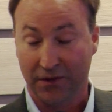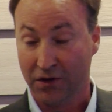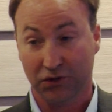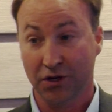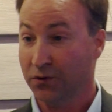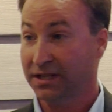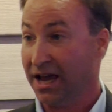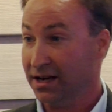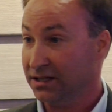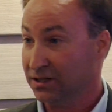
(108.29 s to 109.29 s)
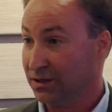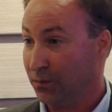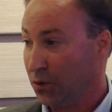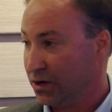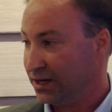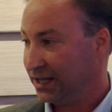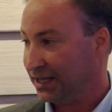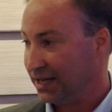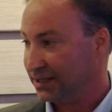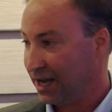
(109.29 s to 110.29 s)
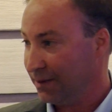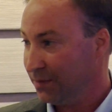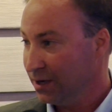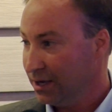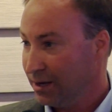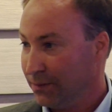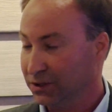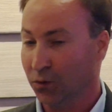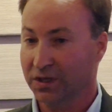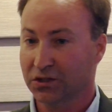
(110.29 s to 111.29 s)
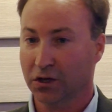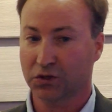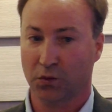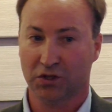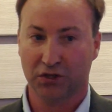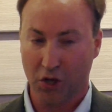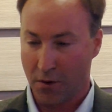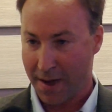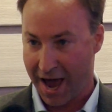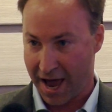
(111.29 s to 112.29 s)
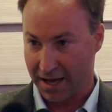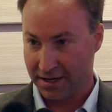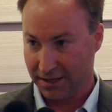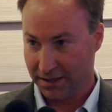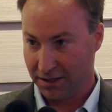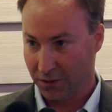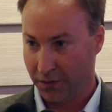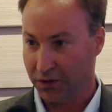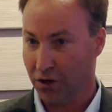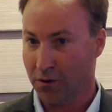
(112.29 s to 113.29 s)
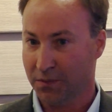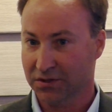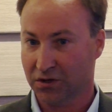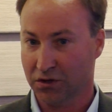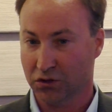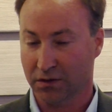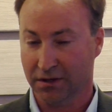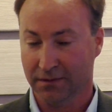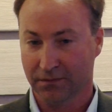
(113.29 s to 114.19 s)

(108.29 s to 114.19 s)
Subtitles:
There's no data to support it at that time, but the results were so bad with the open surgery,